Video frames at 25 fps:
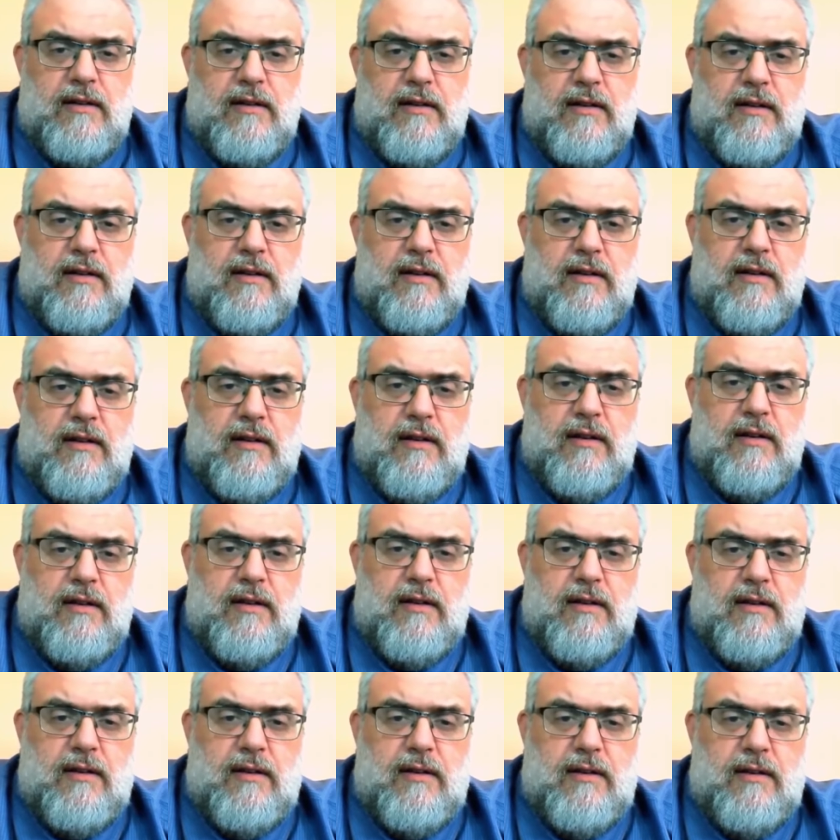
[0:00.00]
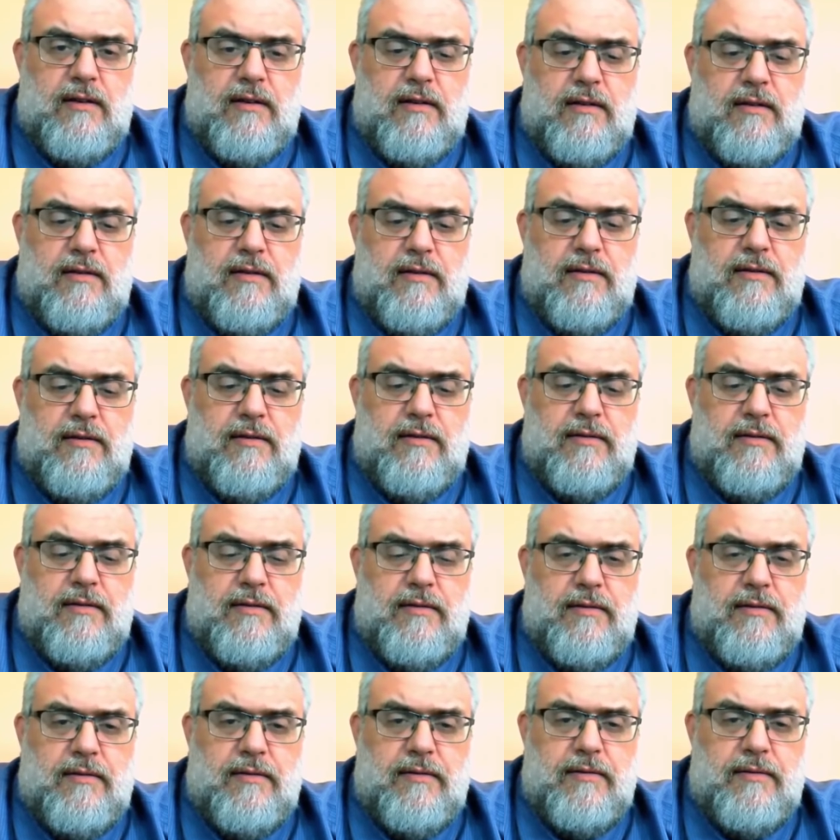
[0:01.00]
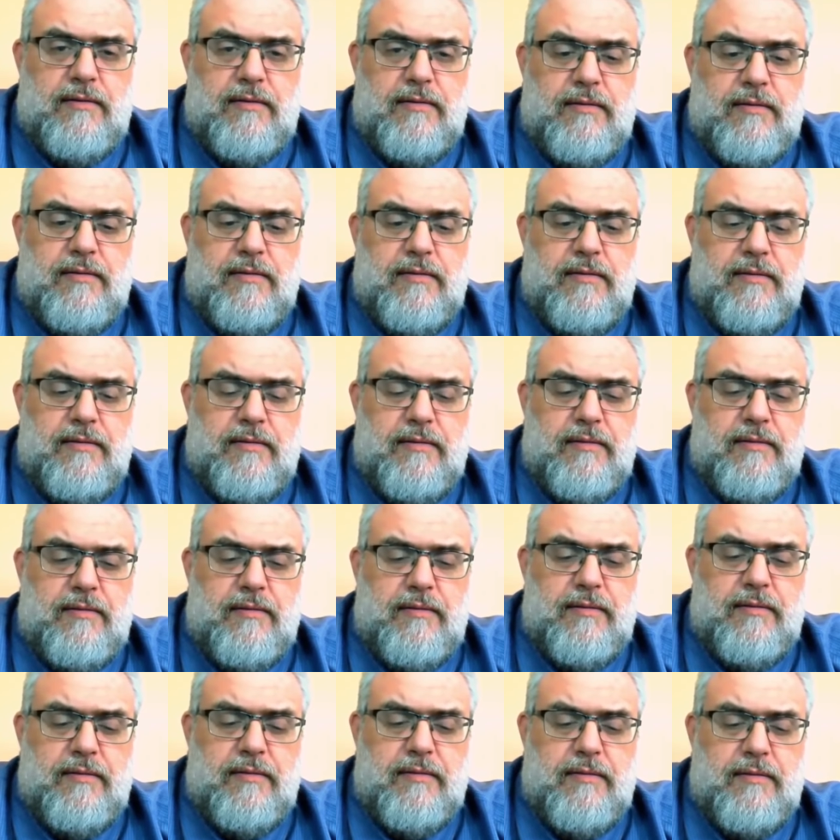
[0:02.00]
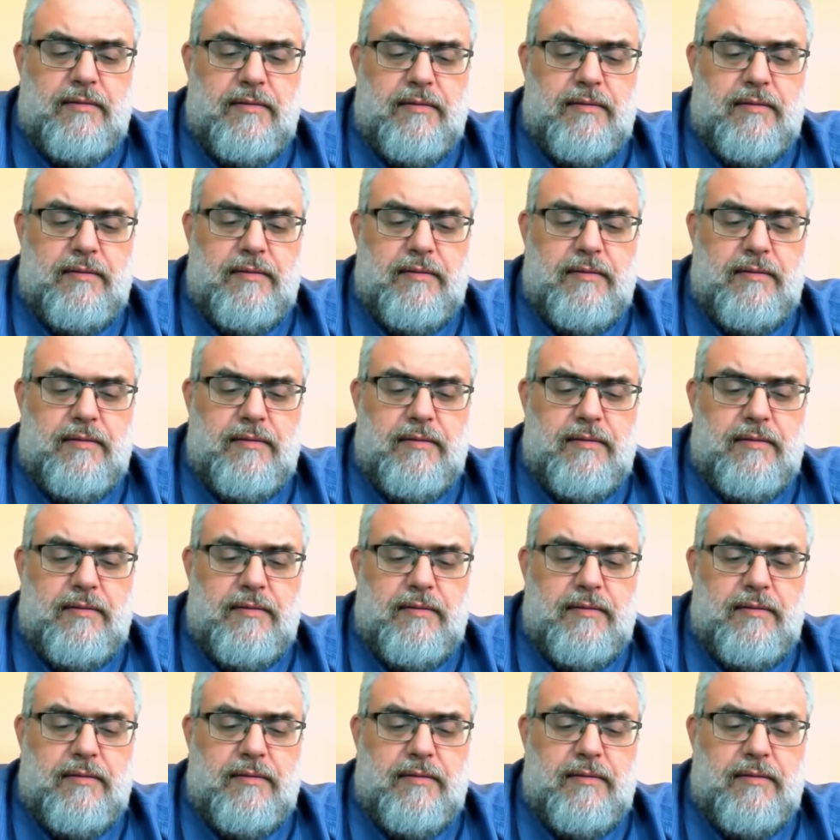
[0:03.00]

This person isn't speaking.